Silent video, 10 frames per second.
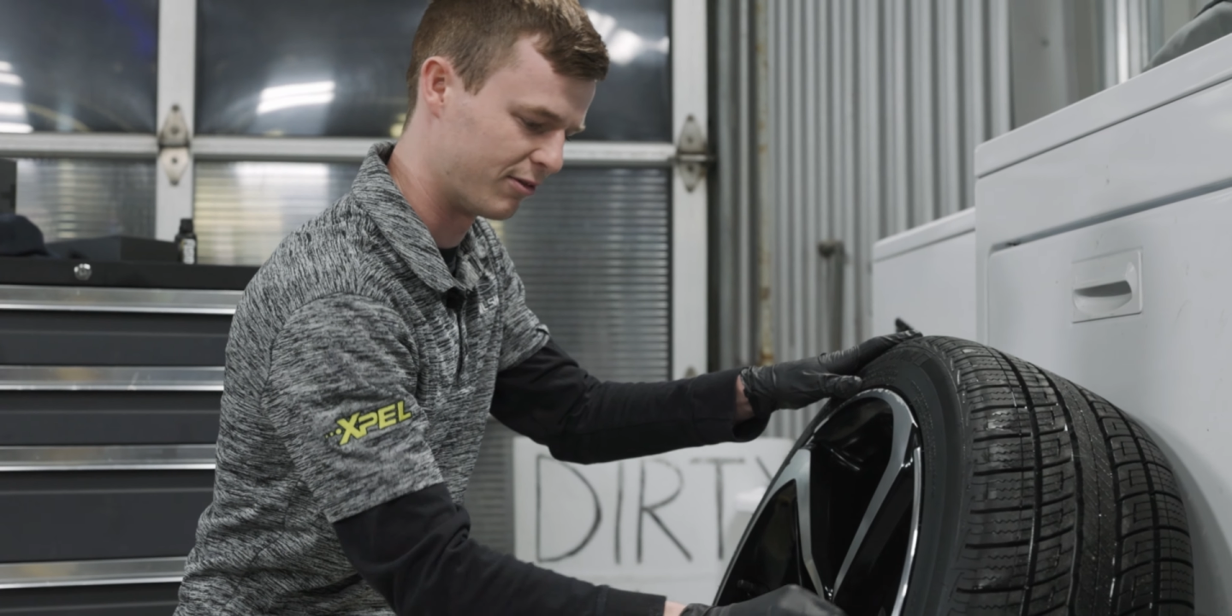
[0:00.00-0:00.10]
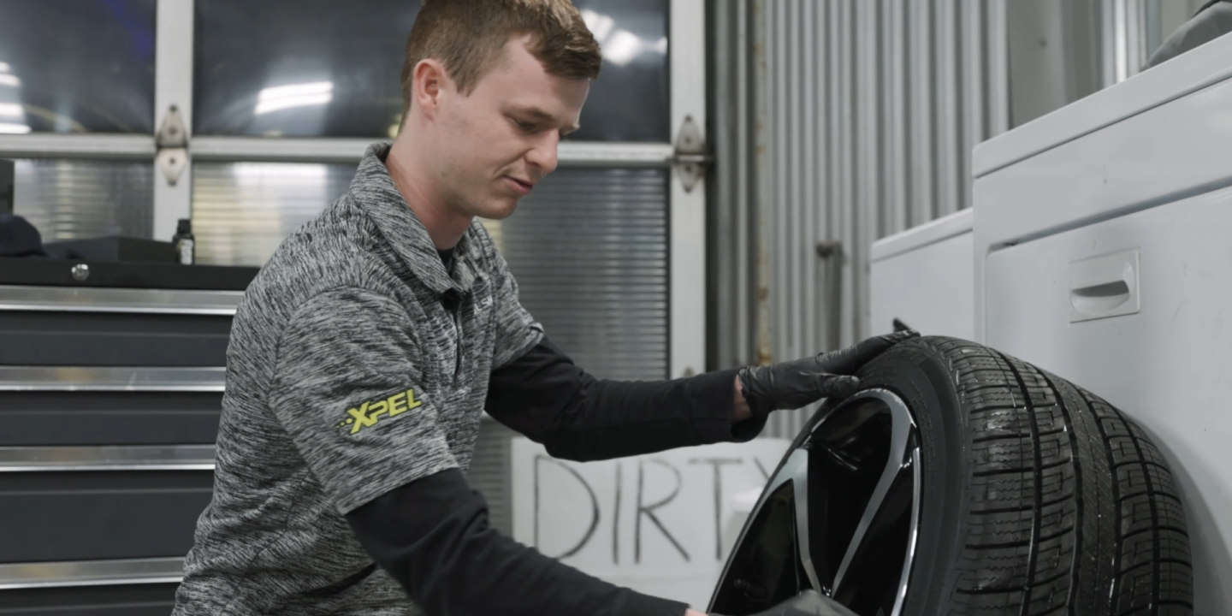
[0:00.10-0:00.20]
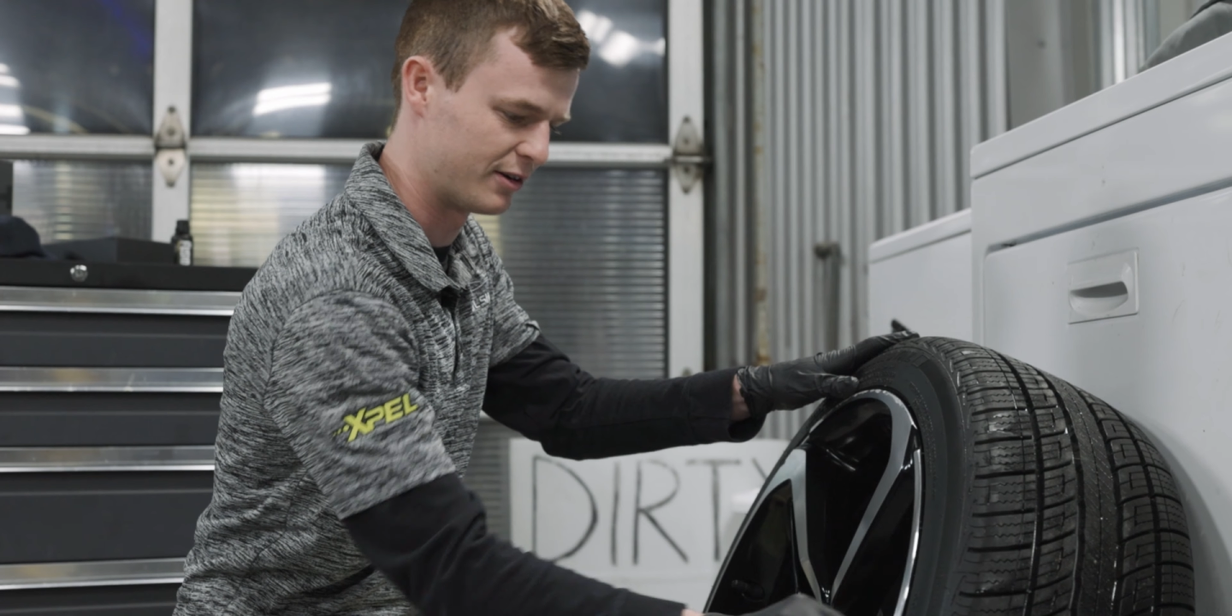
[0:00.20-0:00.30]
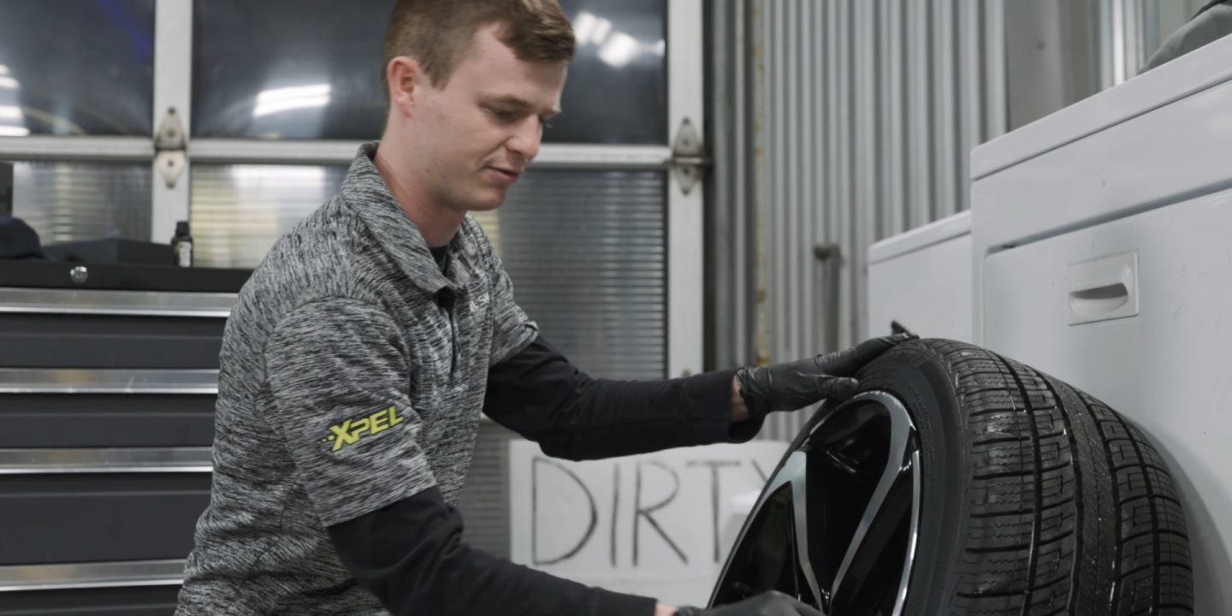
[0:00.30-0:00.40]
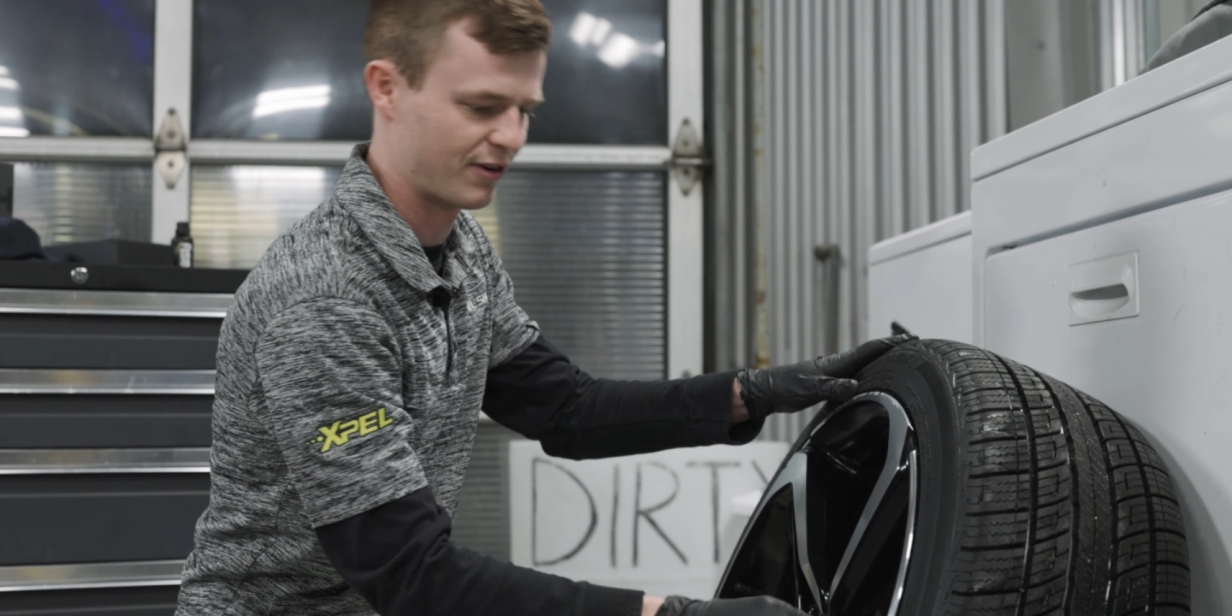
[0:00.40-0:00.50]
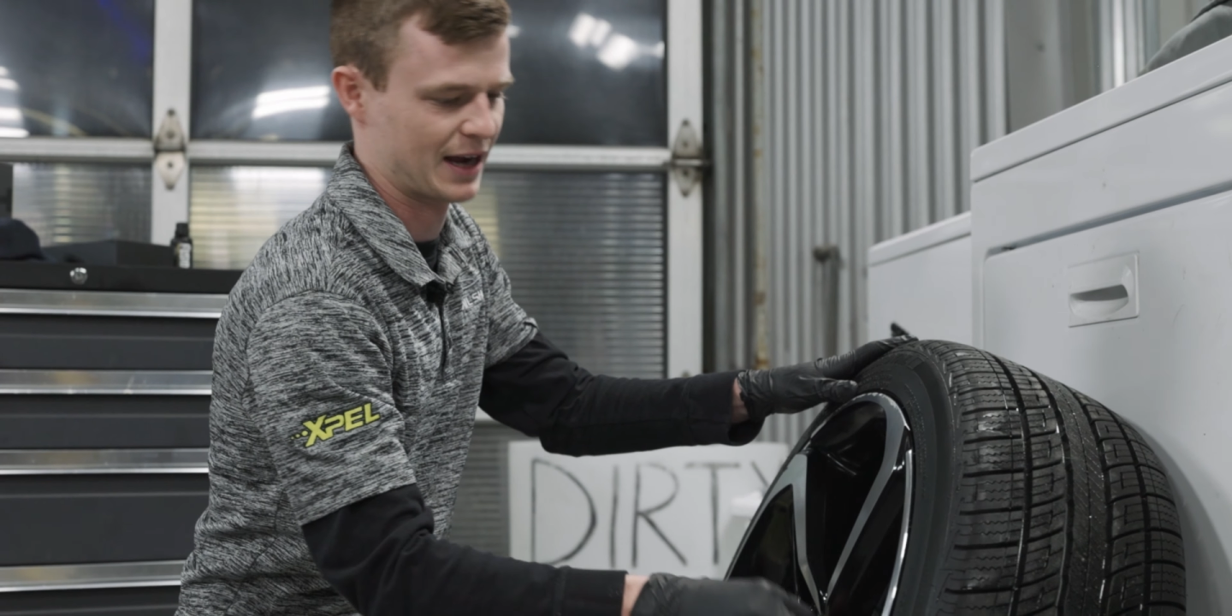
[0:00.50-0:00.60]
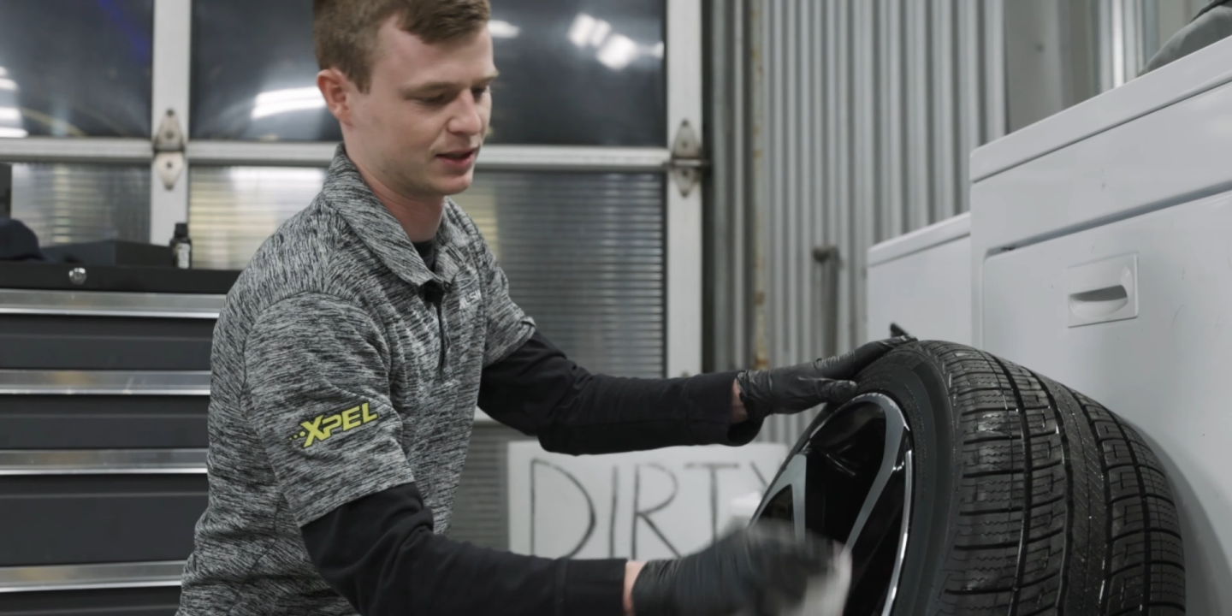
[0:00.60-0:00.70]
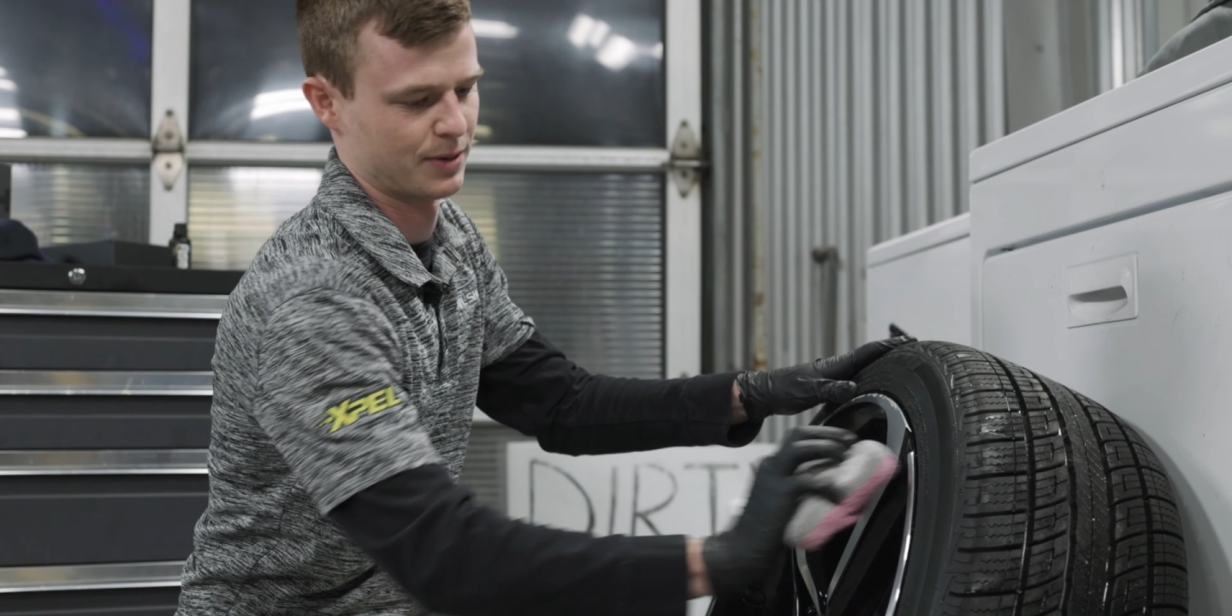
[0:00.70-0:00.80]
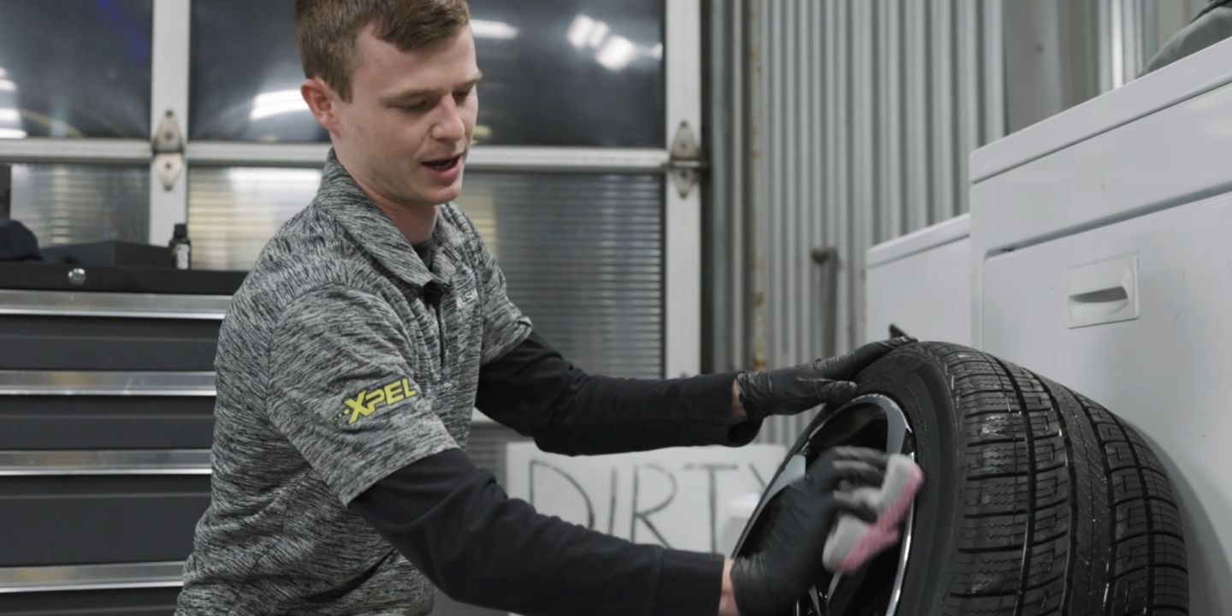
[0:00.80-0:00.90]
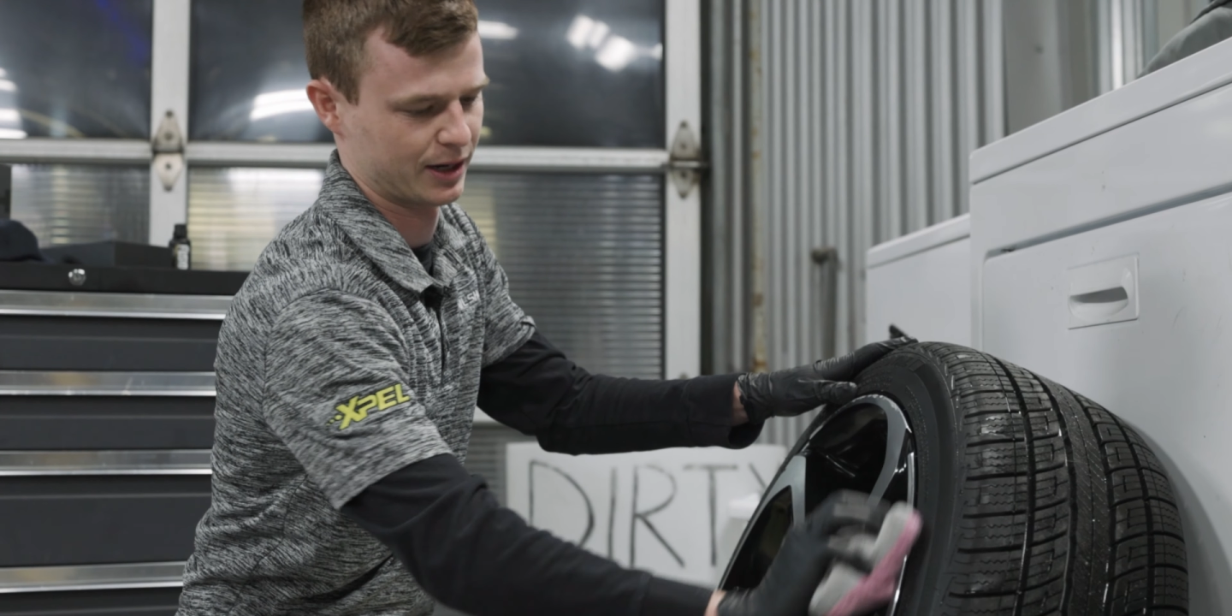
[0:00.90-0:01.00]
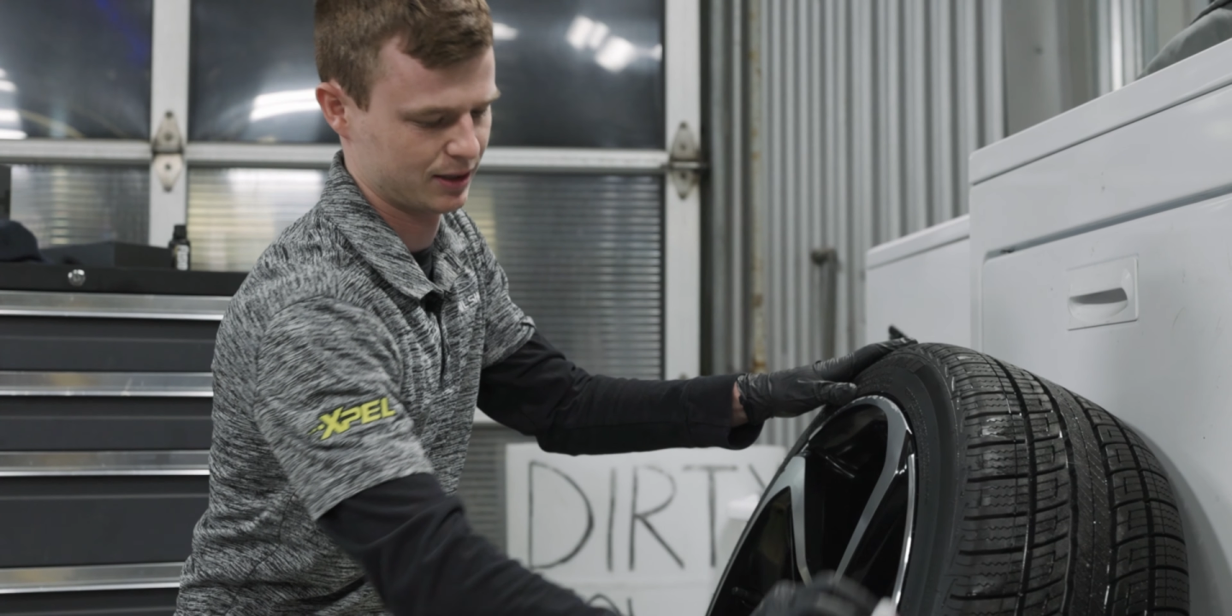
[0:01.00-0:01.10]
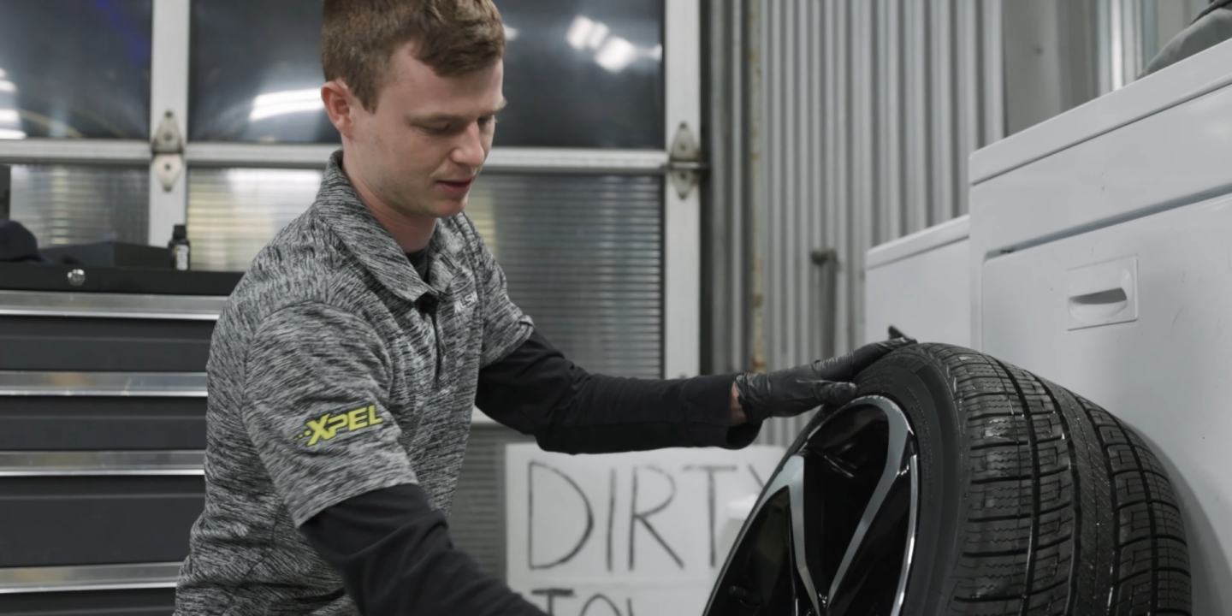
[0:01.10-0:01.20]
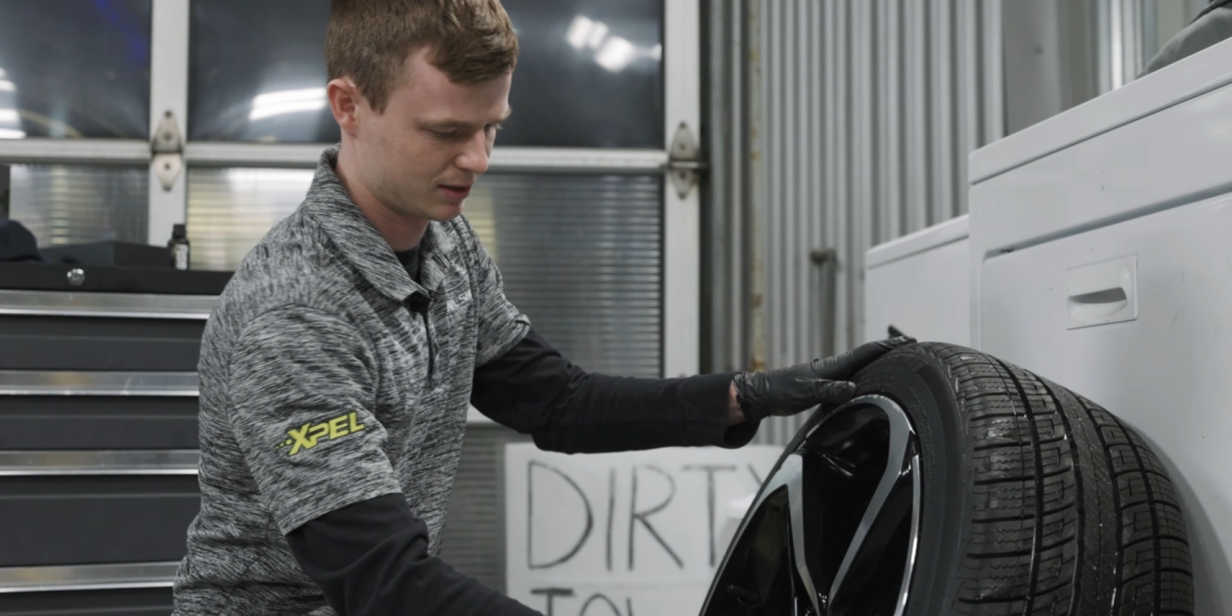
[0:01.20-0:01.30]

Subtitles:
fun fact about it.